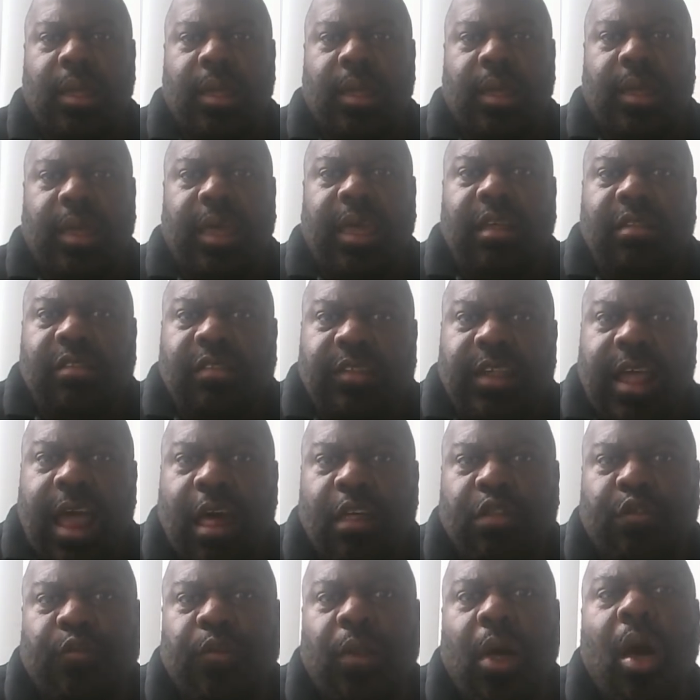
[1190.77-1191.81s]
in
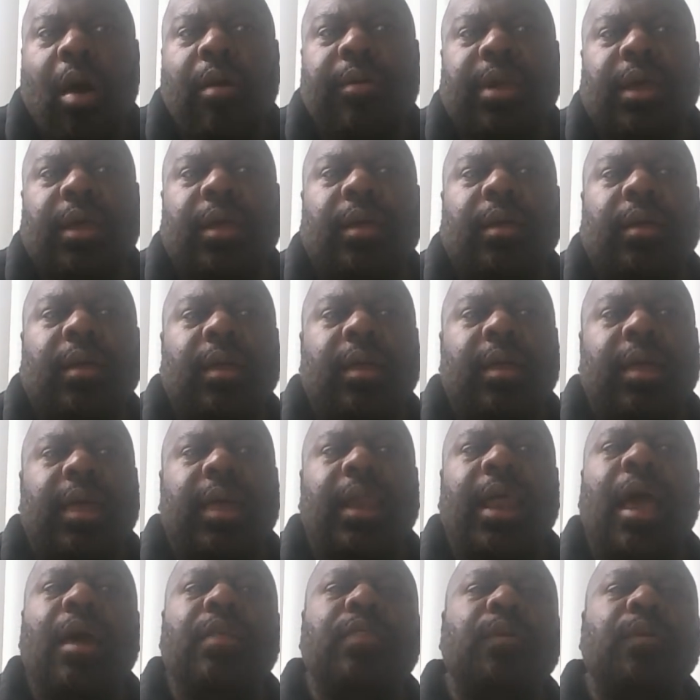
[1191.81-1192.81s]
South Florida, and how the